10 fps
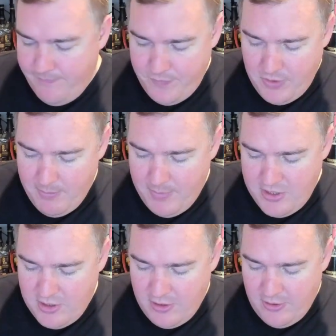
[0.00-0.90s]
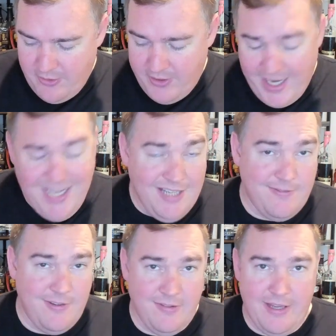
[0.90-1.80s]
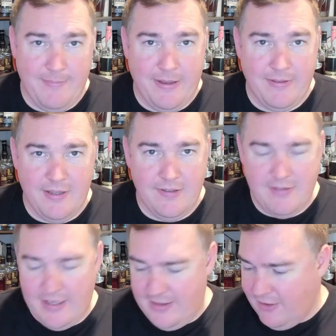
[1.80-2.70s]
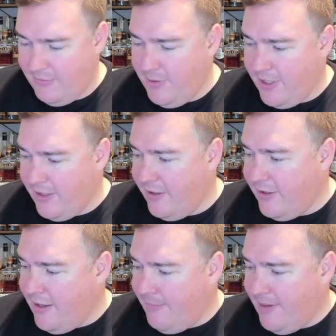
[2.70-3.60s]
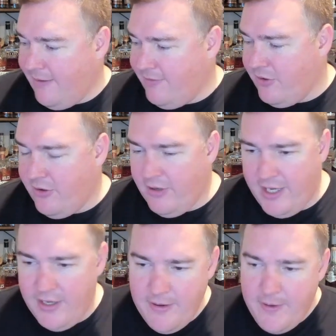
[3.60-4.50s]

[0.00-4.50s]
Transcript: much at all negative to say about this. I think it's pretty good. I mean, I've certainly